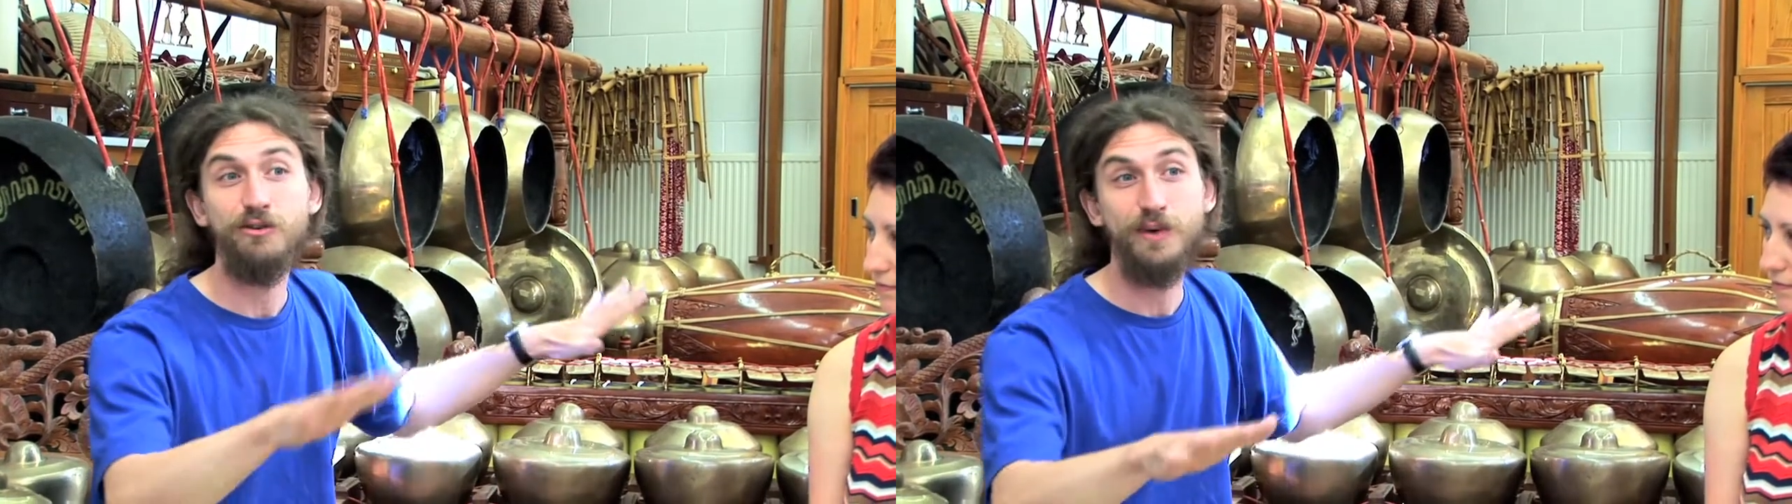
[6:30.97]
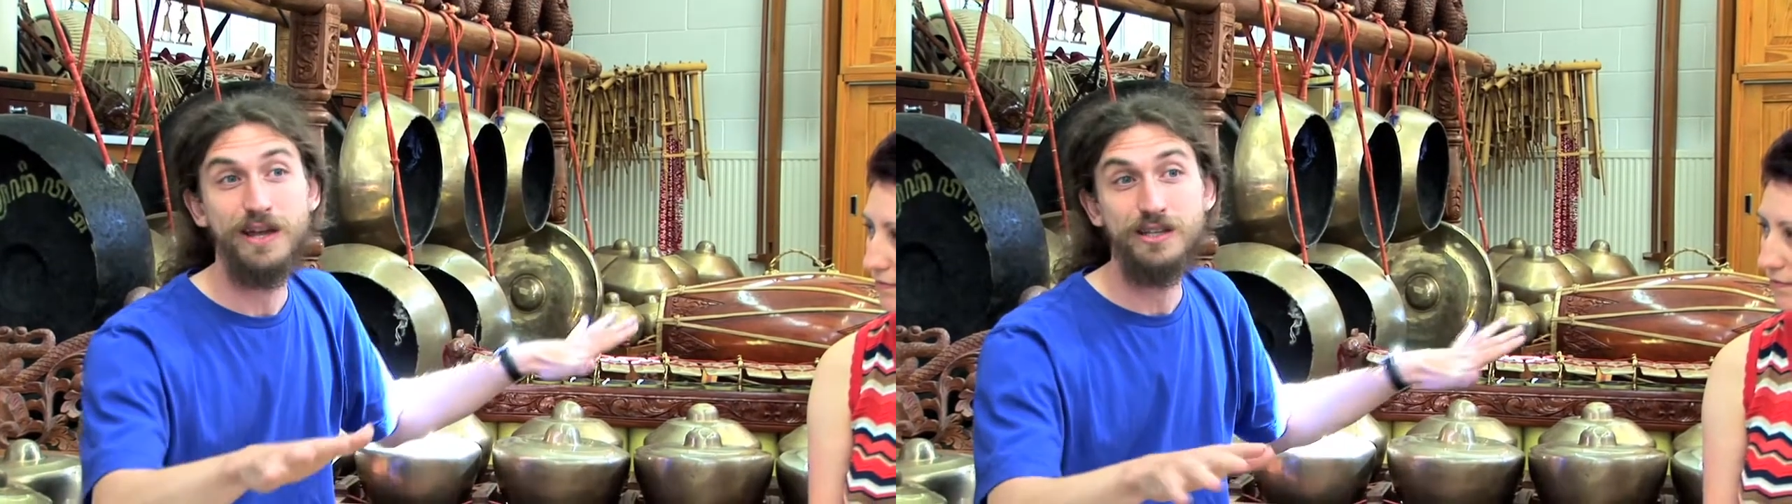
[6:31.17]

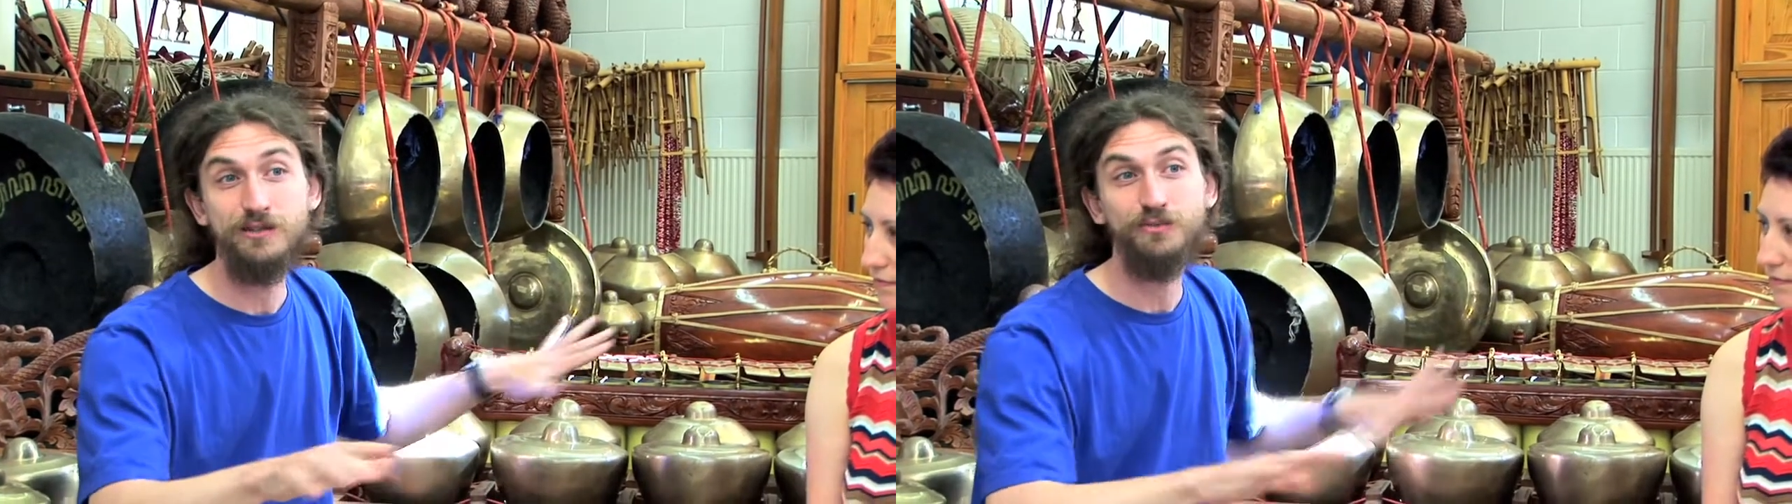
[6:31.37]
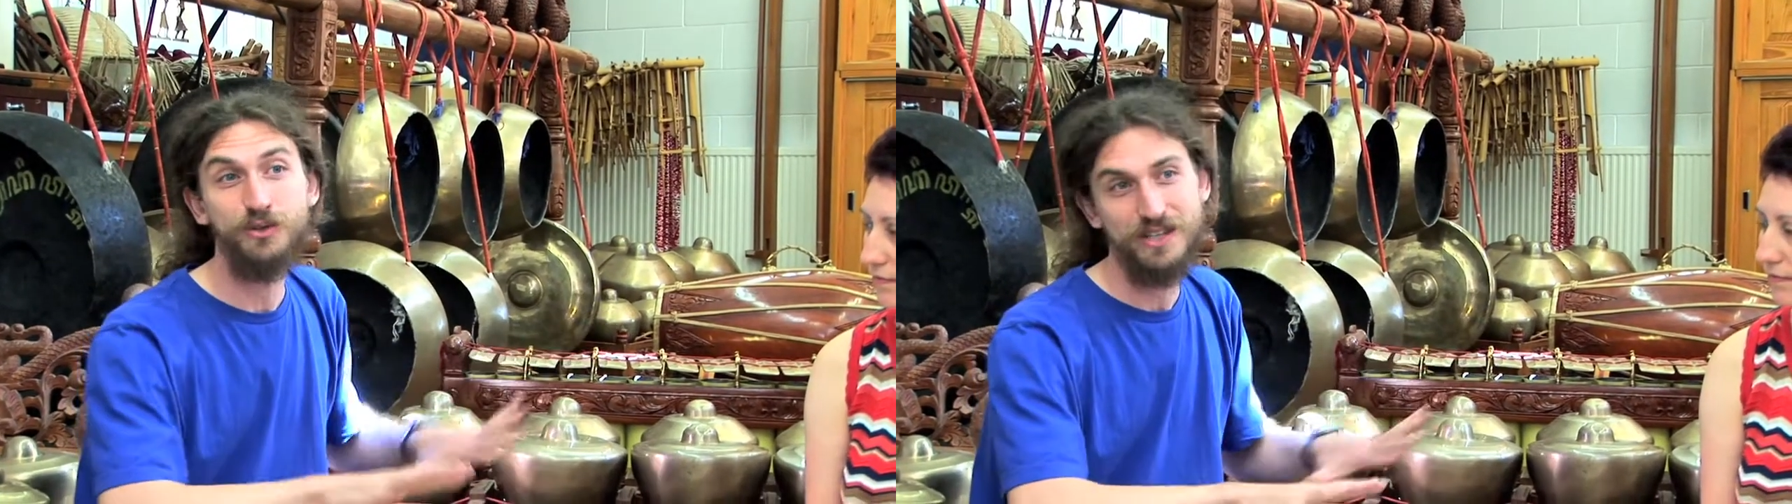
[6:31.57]
awareness
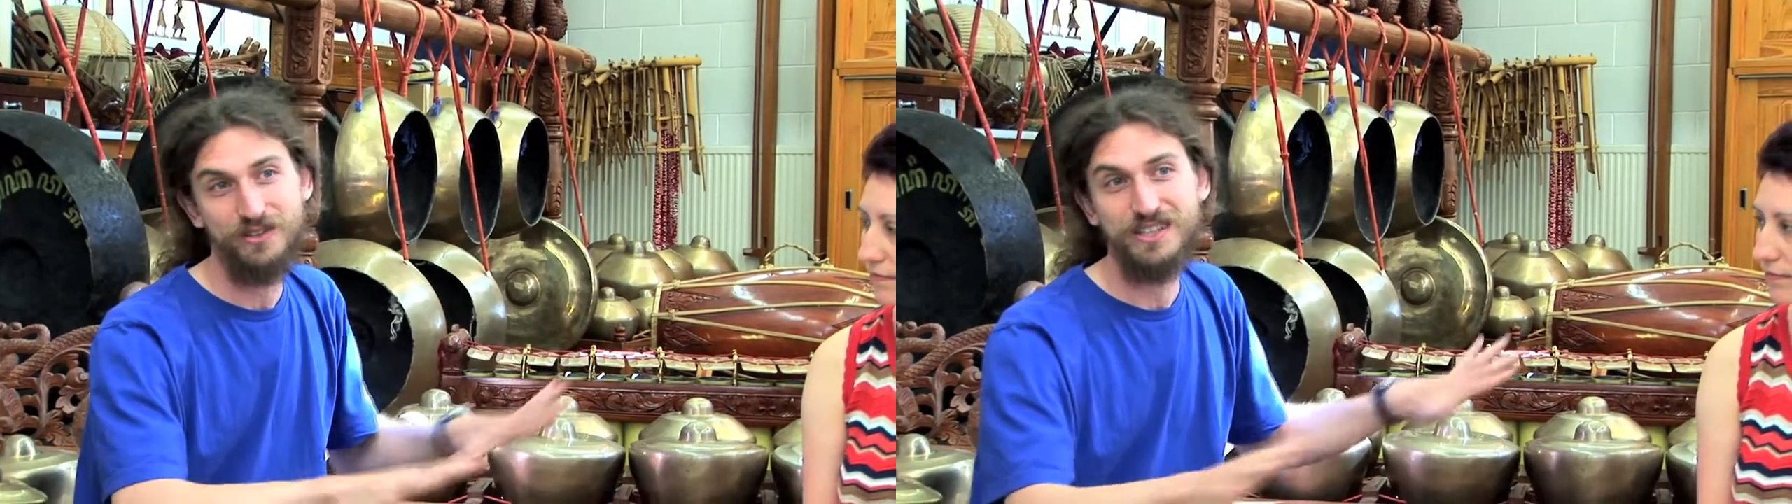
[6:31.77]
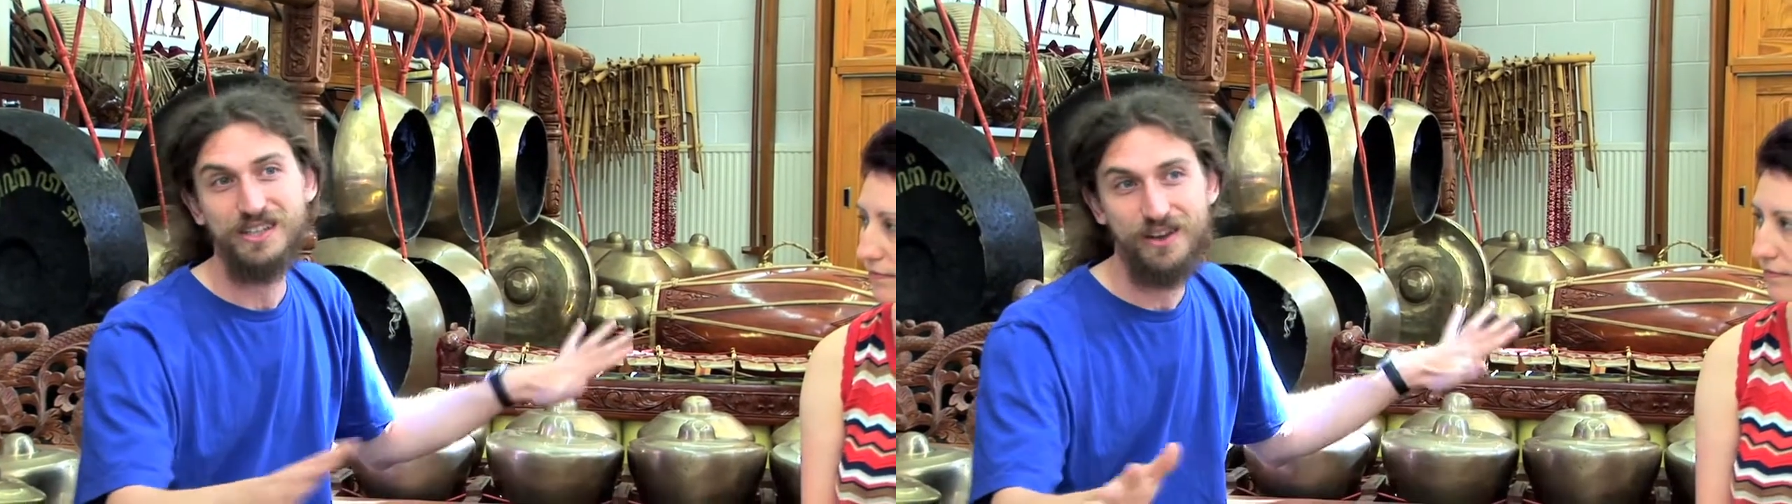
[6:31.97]
of what
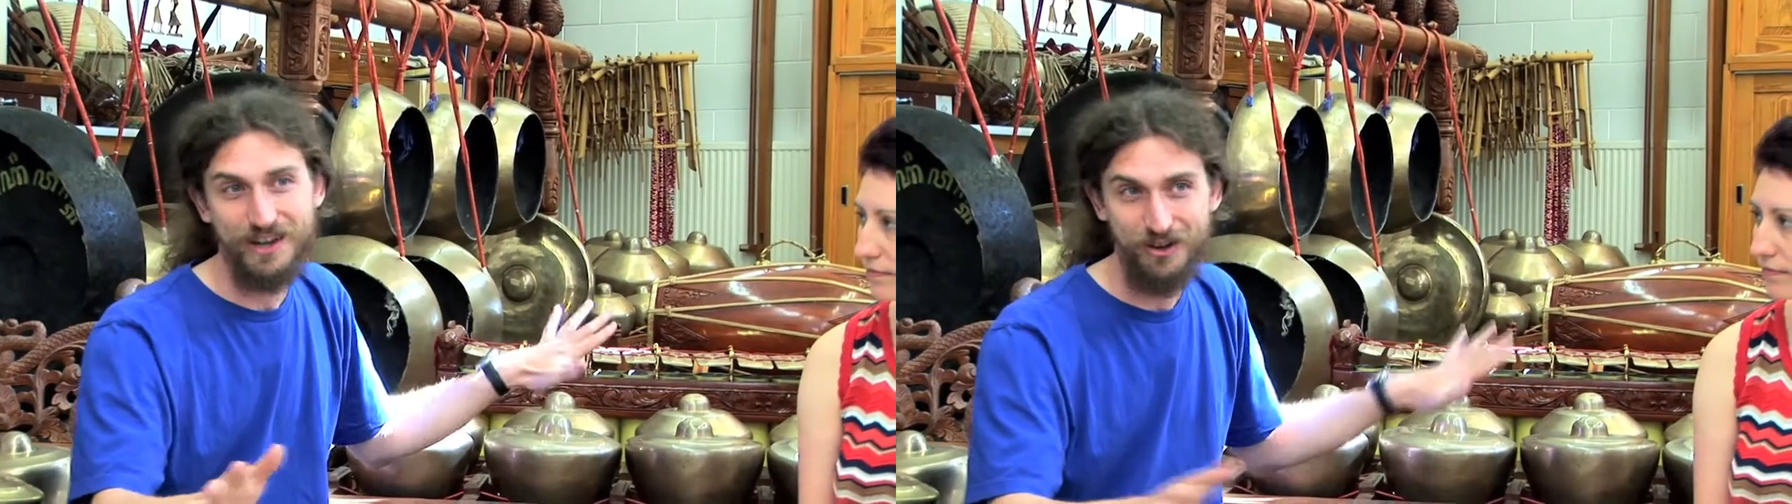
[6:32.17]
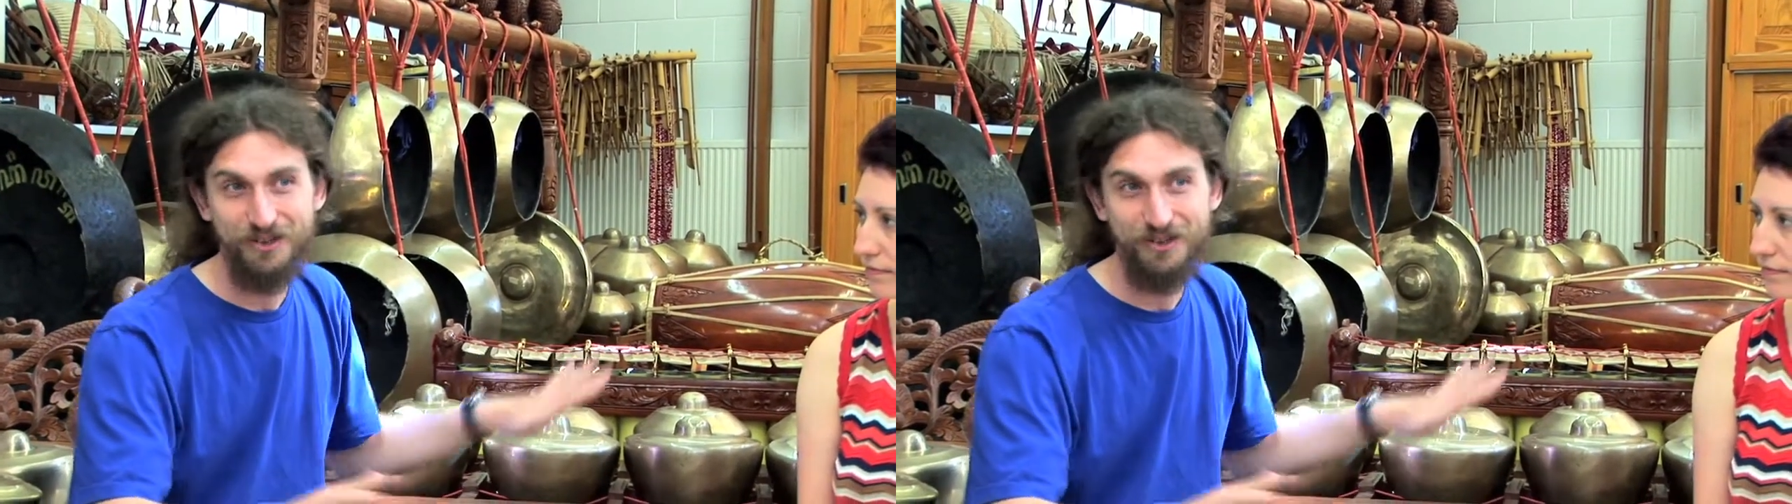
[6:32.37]
else is going on.